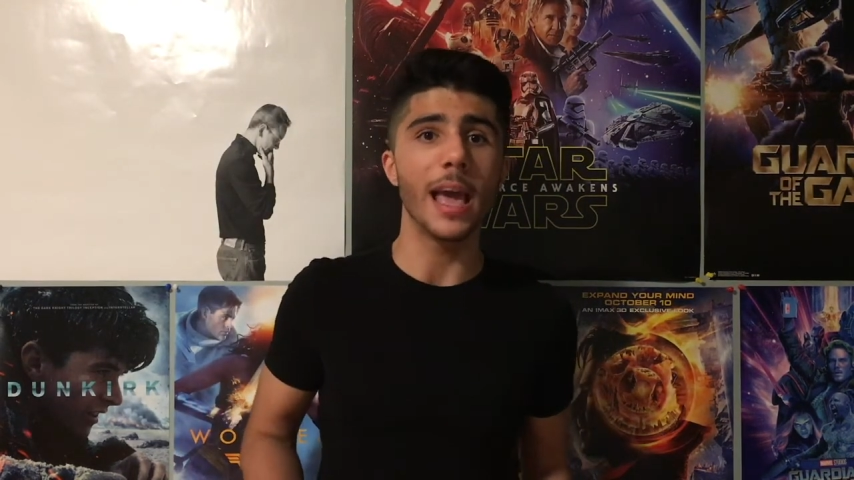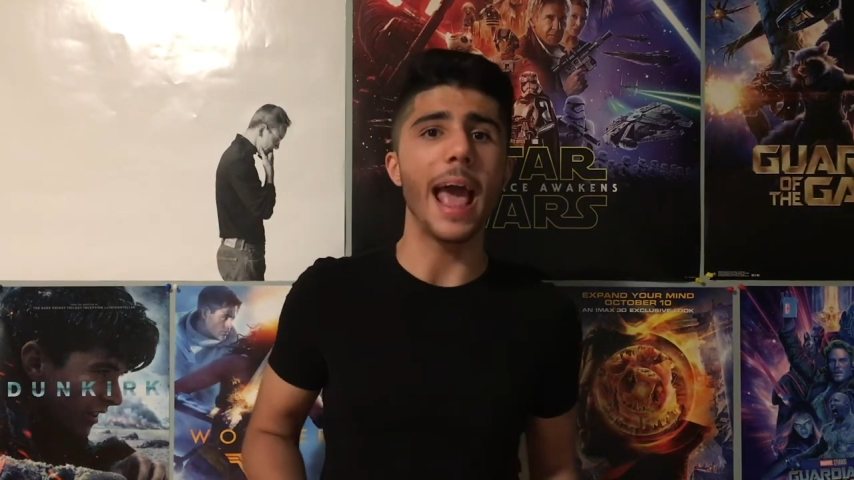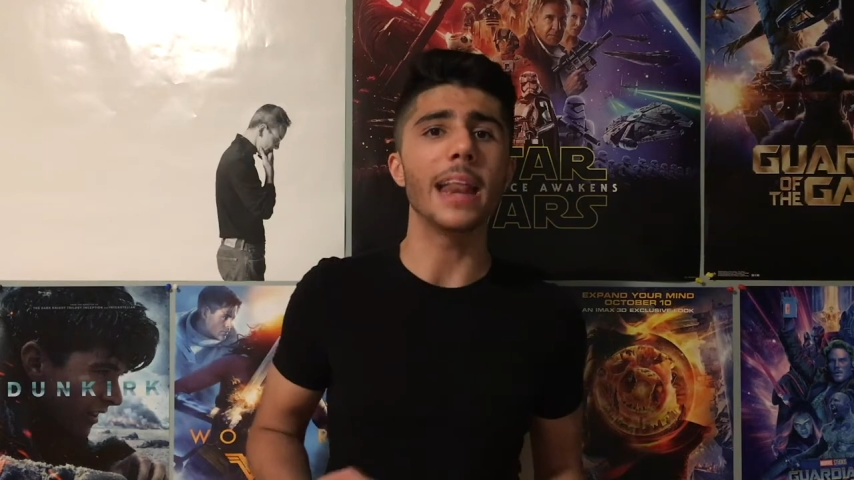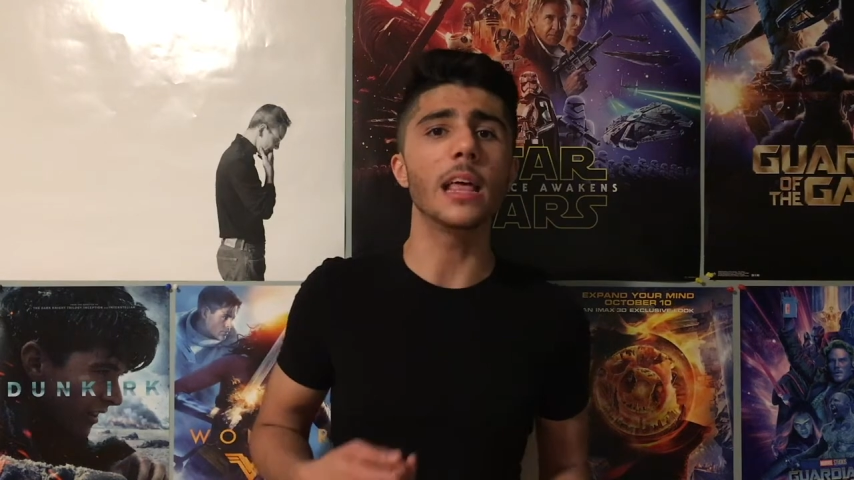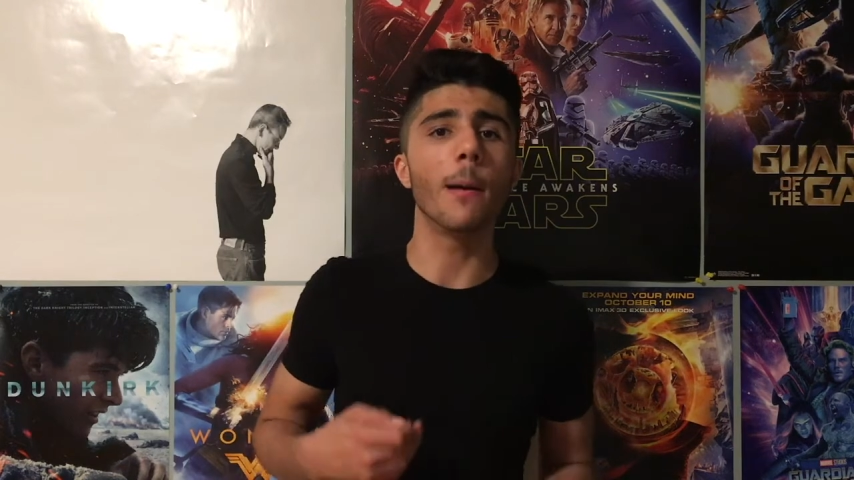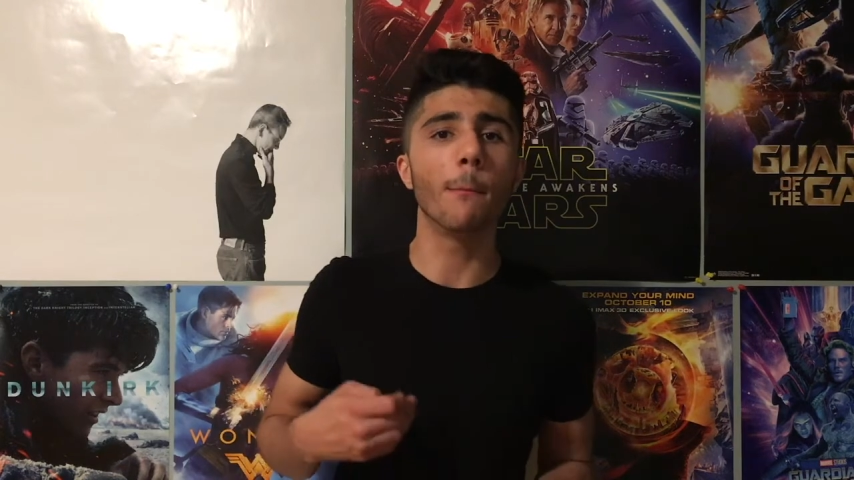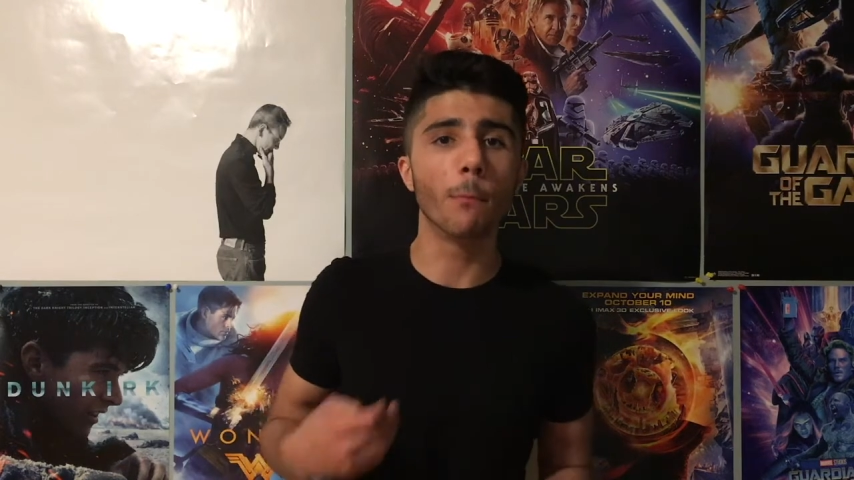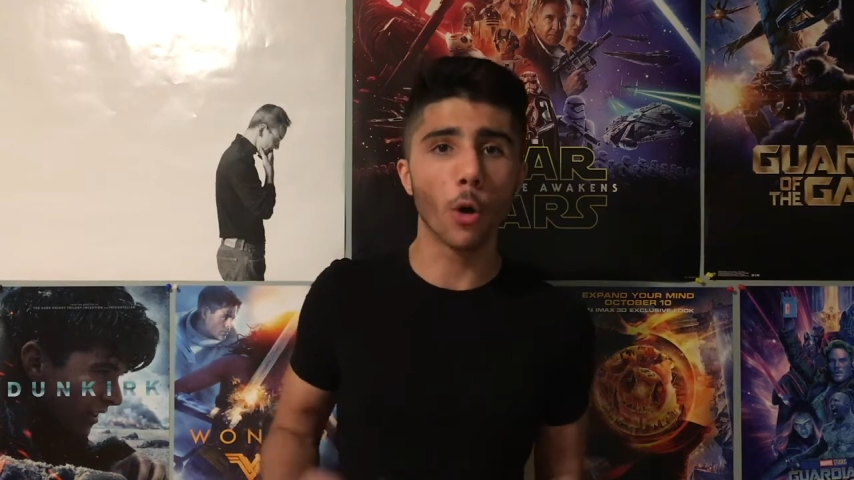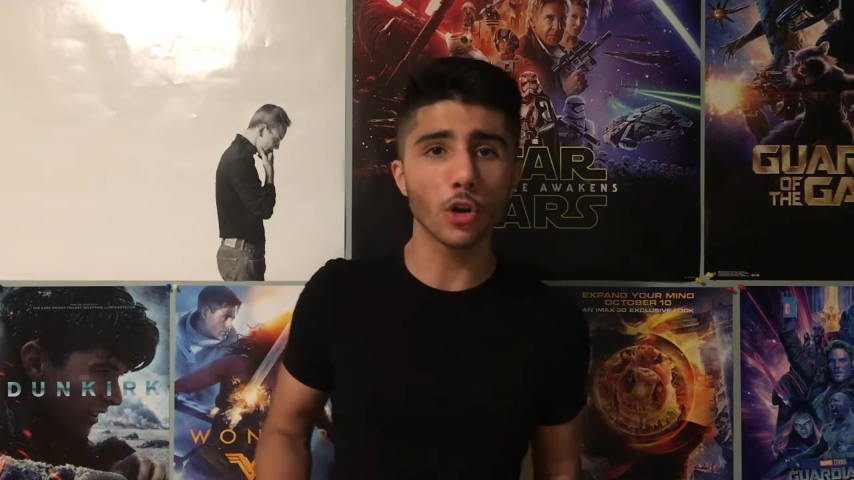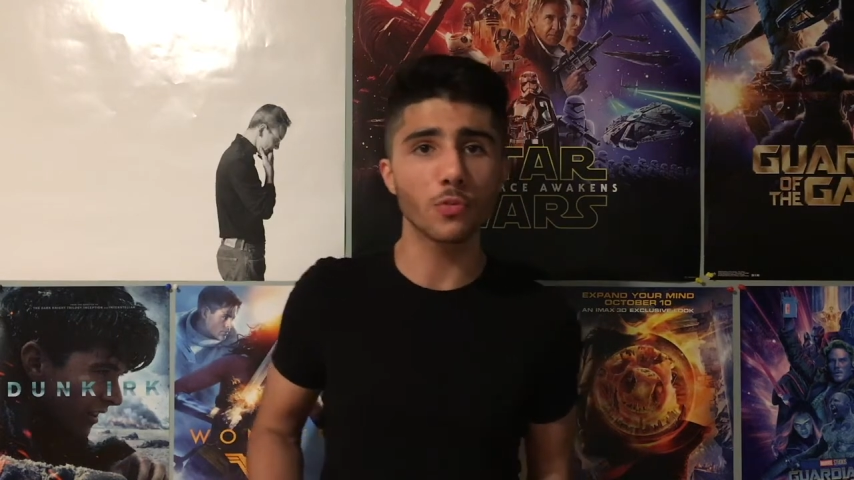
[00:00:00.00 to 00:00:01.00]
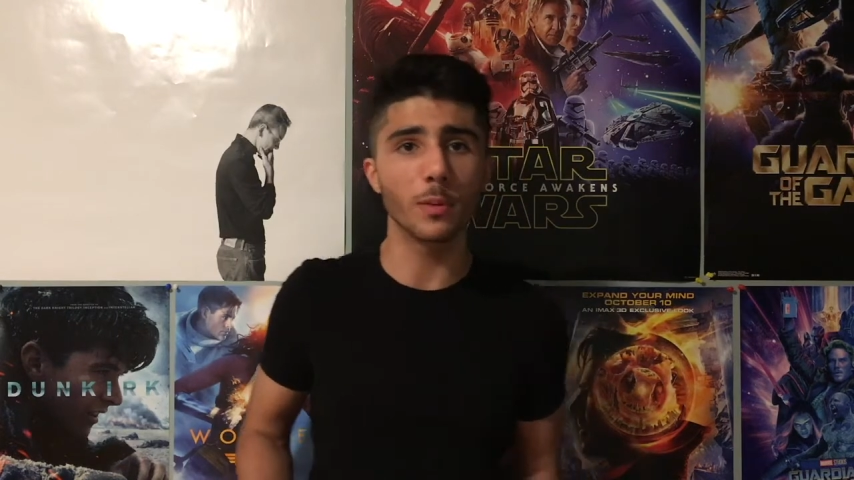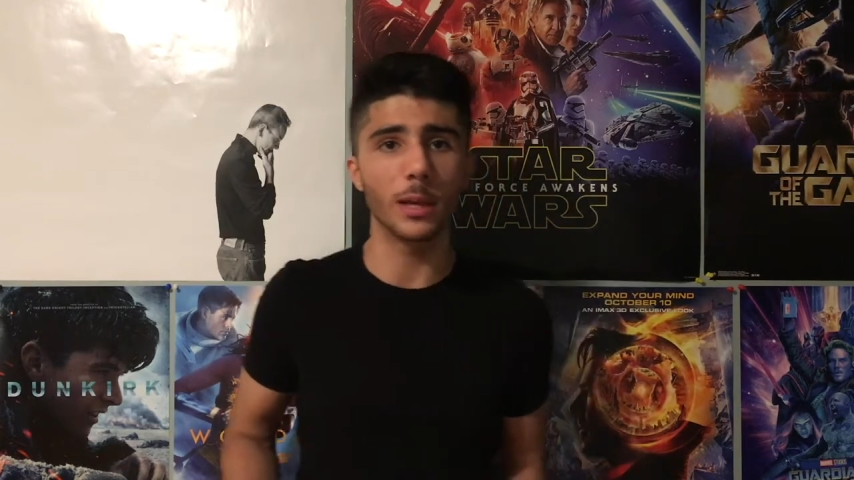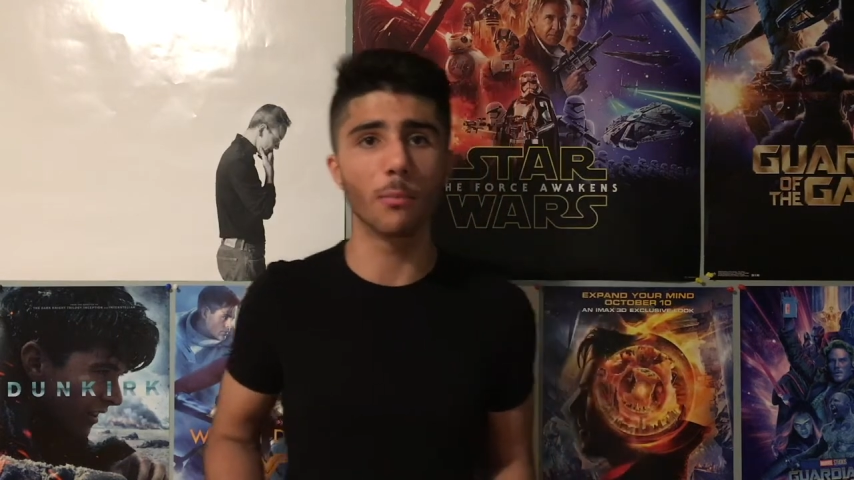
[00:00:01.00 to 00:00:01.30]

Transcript: and it immersed me